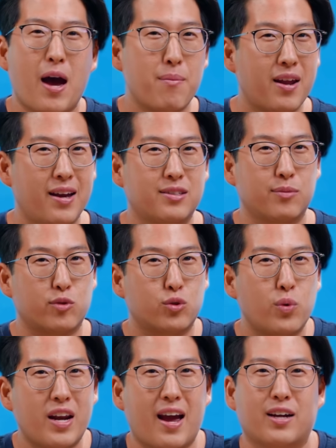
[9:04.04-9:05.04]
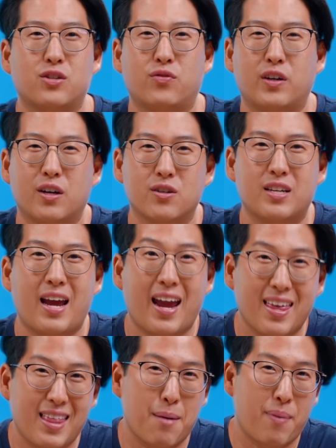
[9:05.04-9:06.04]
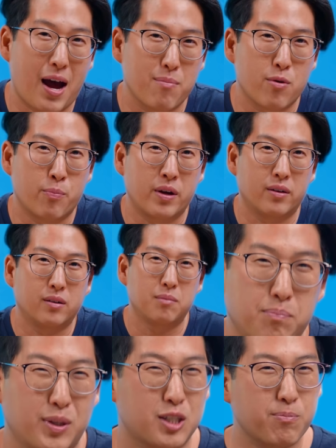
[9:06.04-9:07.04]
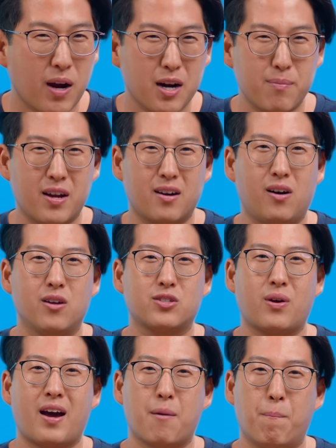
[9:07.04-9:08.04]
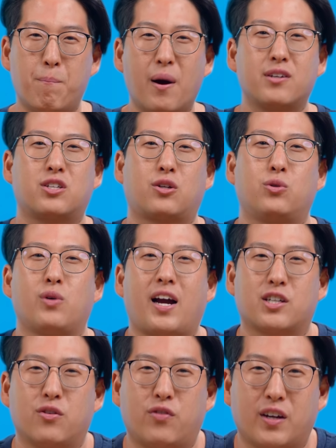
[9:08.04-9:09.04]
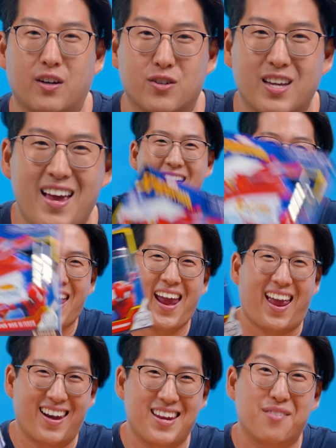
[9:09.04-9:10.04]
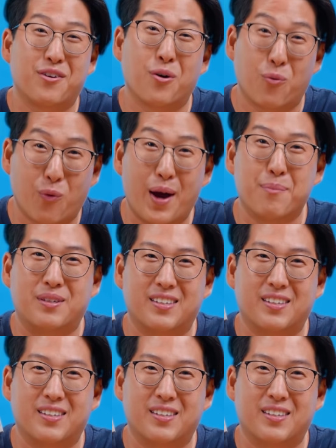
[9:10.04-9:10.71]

Batman had some sweet action figures and that Batmobile, but Spider-Man also had a bunch of cool action figures and even a web